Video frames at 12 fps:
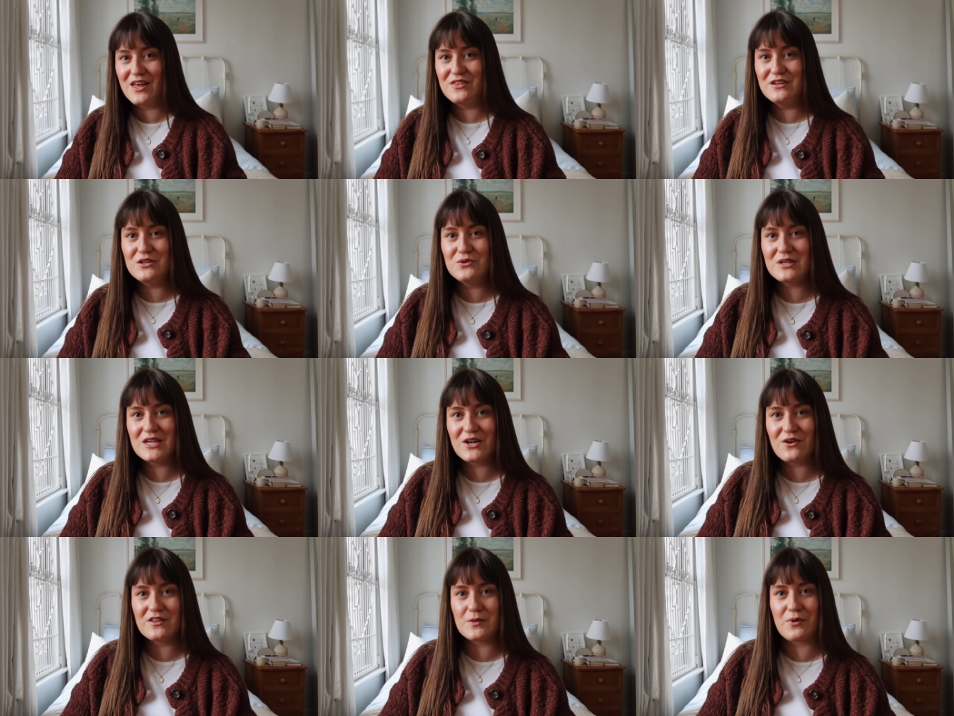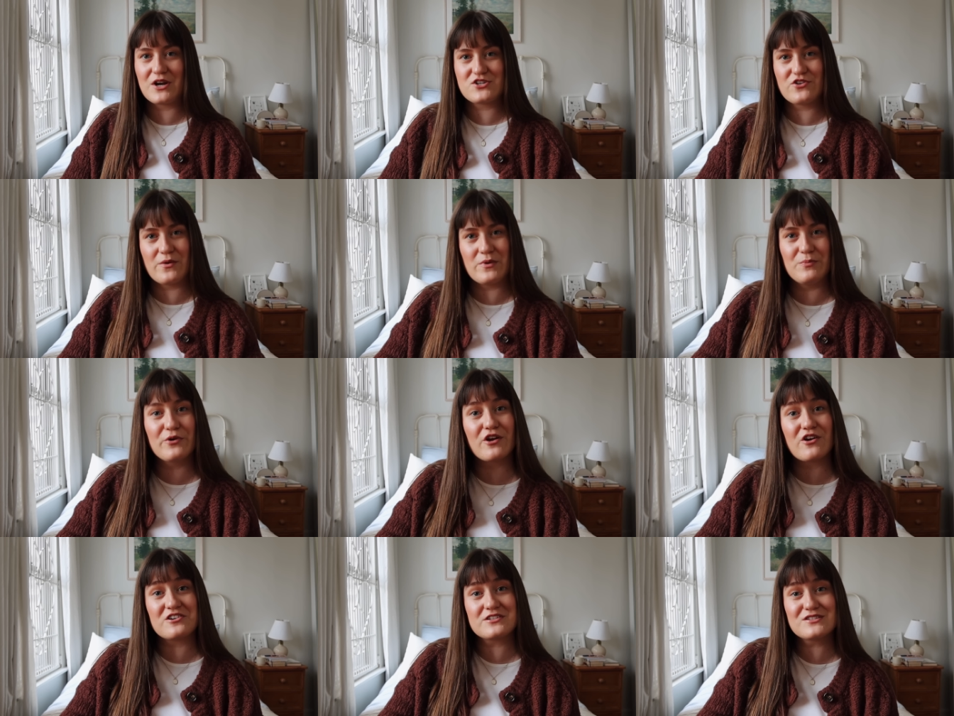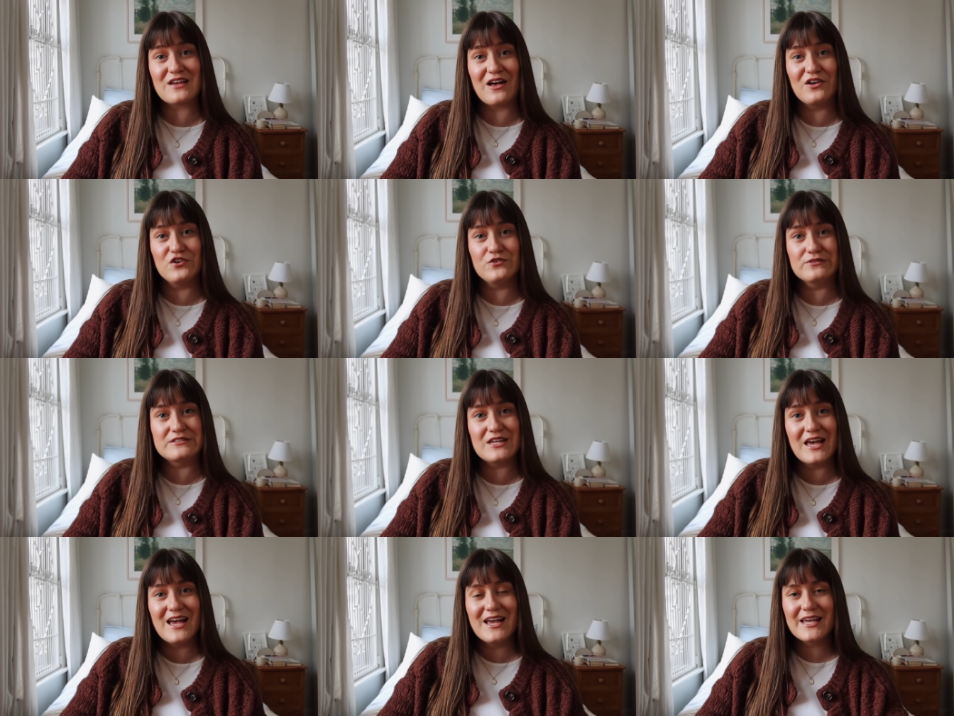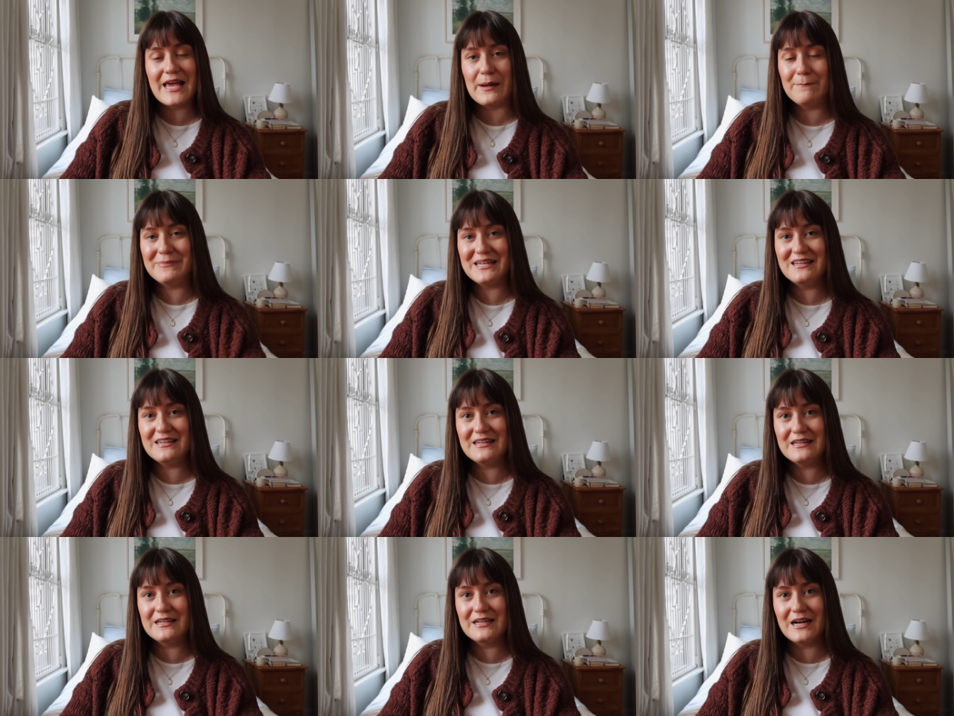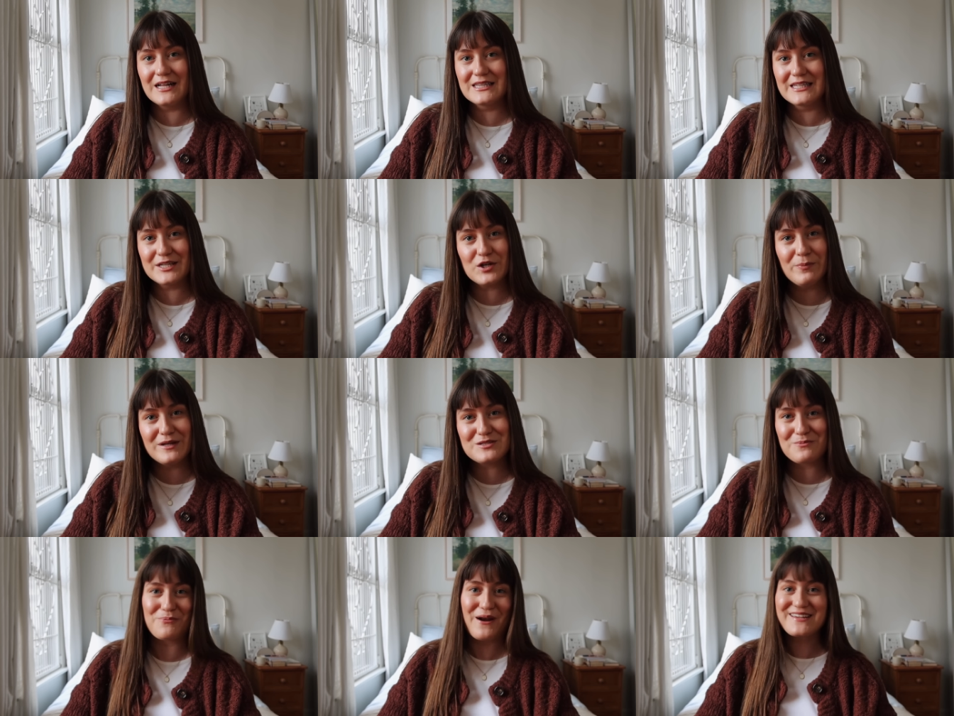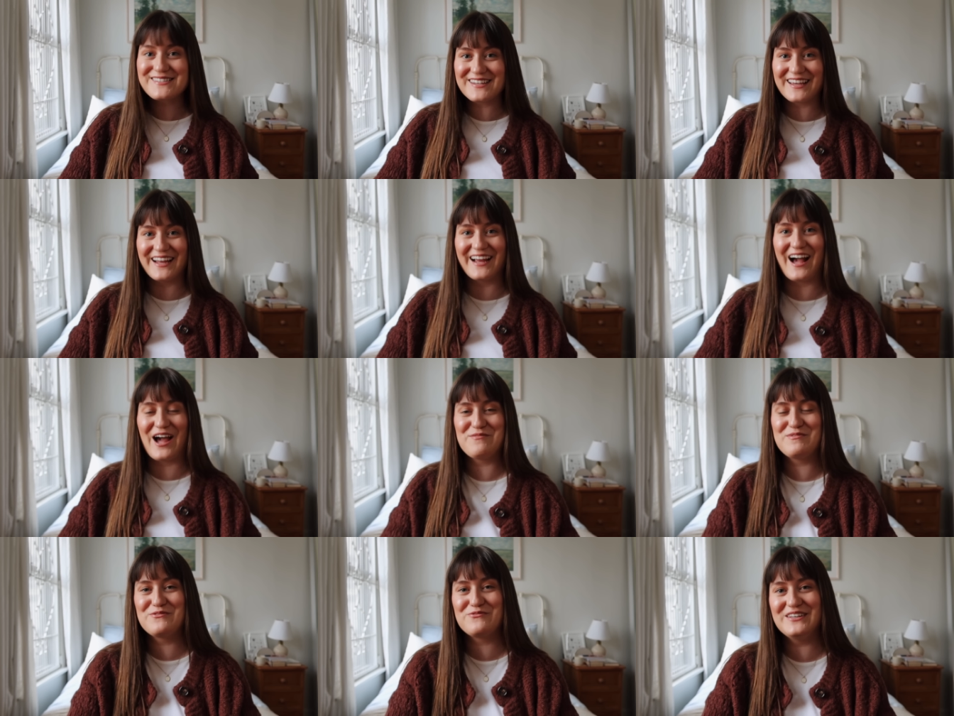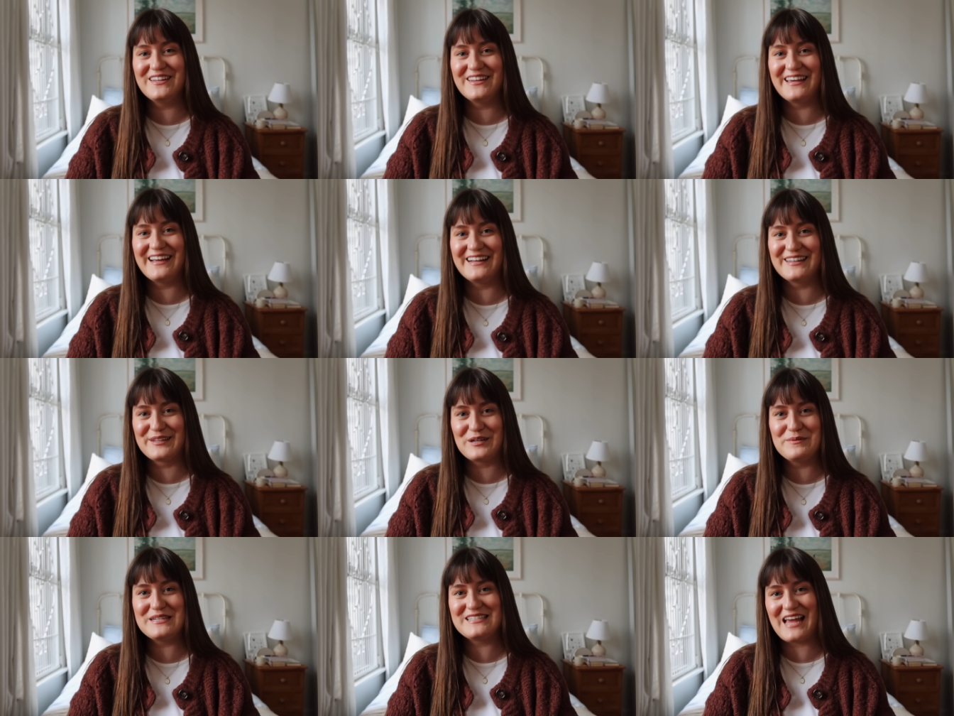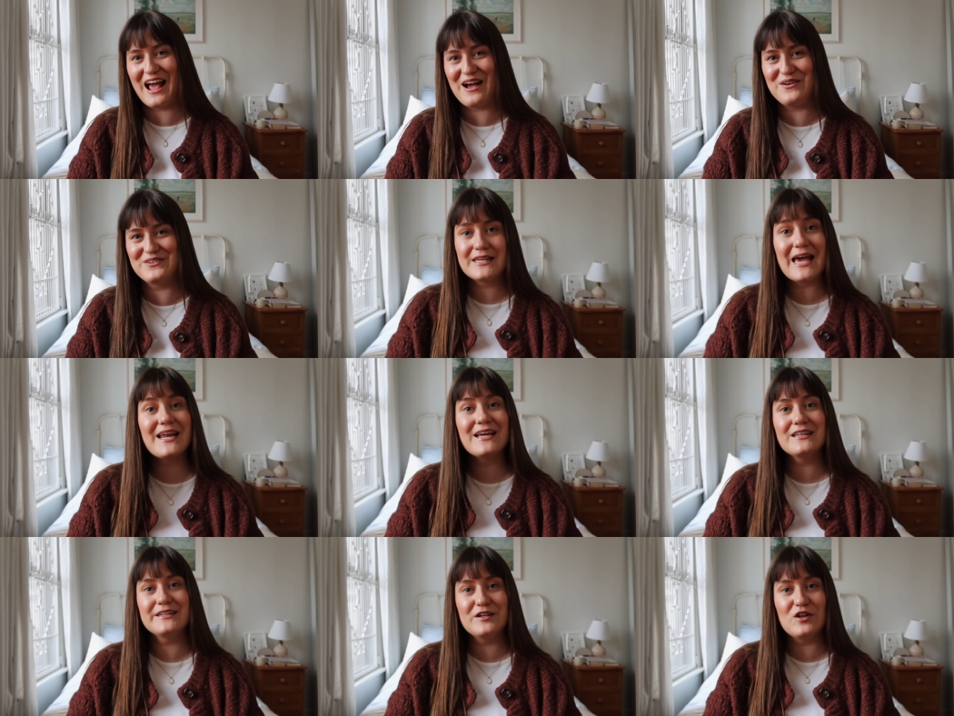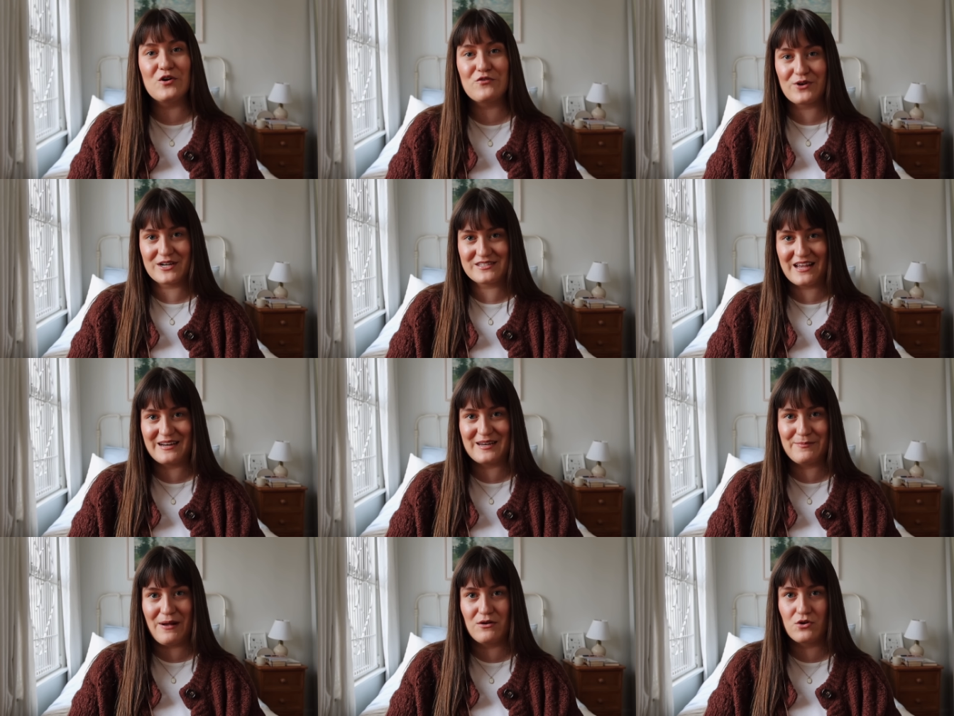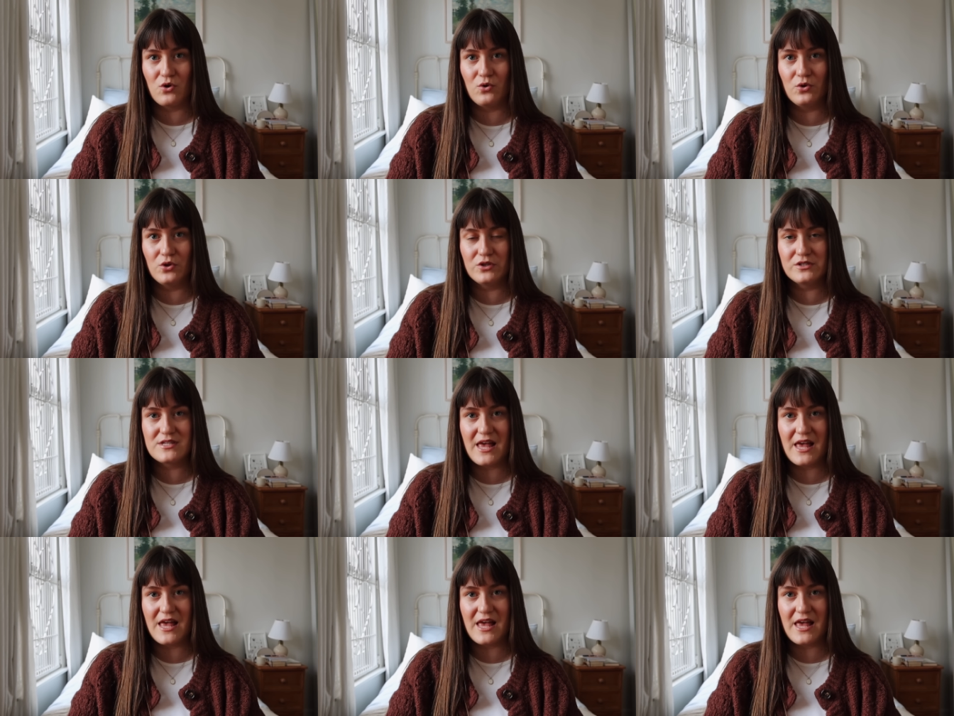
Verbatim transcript: the new year and the pressure that we put on ourselves can be a little bit depressing. I've been feeling a little bit down, getting a little overexcited about goals